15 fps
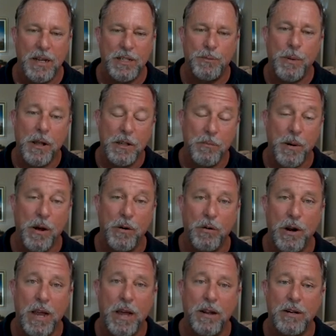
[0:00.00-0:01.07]
I spun the boat
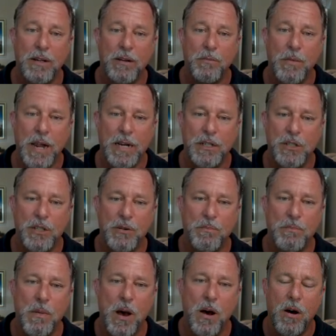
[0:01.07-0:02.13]
around and managed to
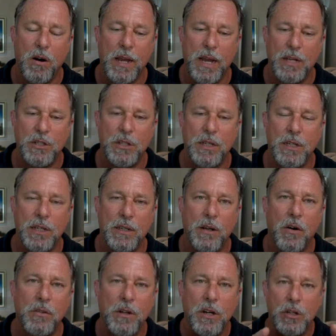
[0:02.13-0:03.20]
mark.
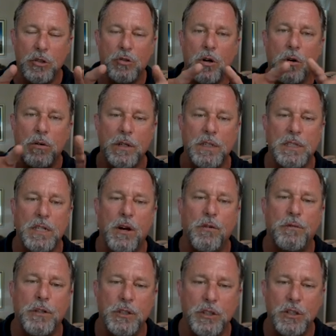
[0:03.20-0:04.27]
Actually, on the controller
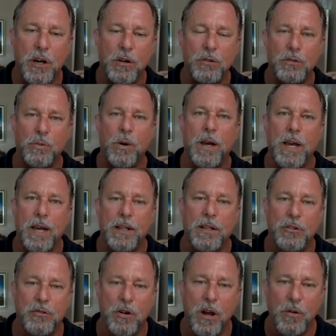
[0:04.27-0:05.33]
itself, it shows where
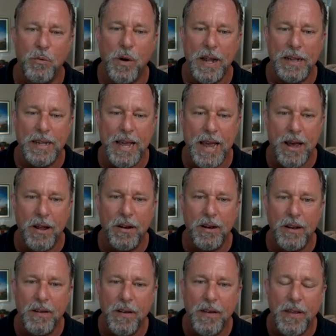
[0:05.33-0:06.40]
the drone went
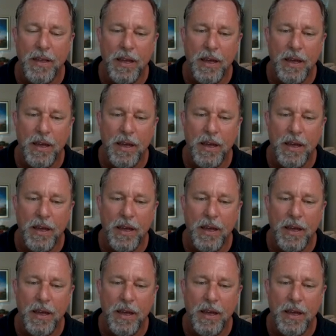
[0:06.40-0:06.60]
down